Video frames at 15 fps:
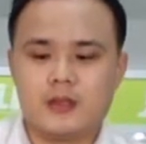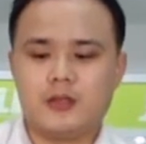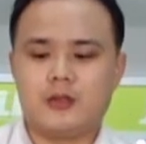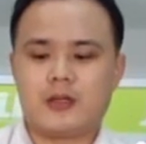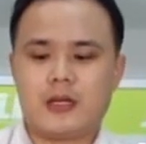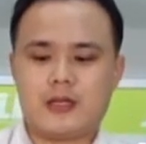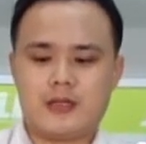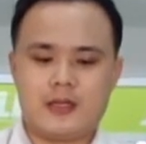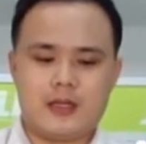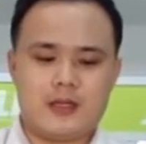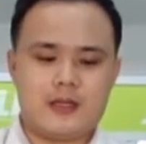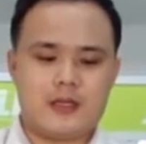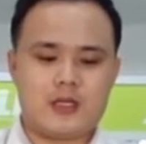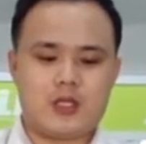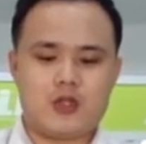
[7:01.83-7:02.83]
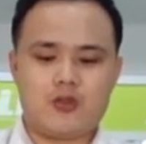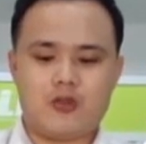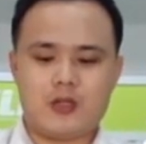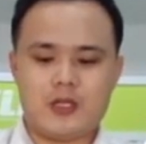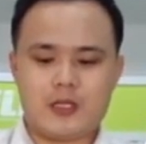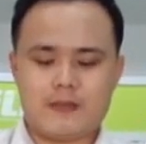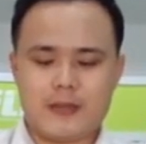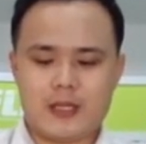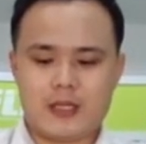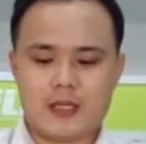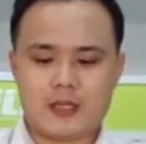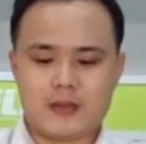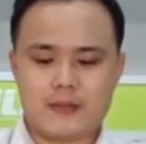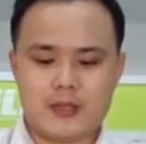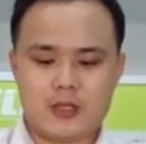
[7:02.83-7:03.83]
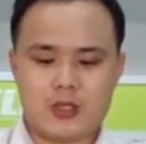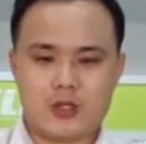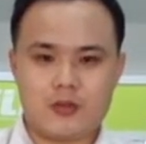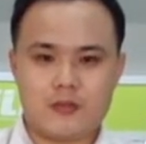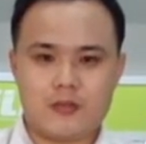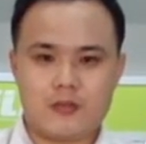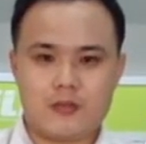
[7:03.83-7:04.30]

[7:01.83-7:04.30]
You can see these two dismatic switch.